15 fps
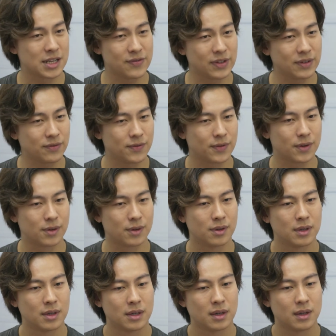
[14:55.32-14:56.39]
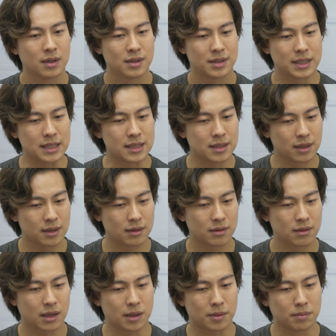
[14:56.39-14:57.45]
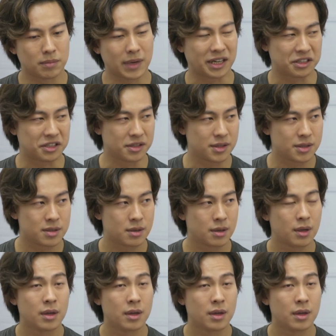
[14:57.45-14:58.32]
even for seasoned actors.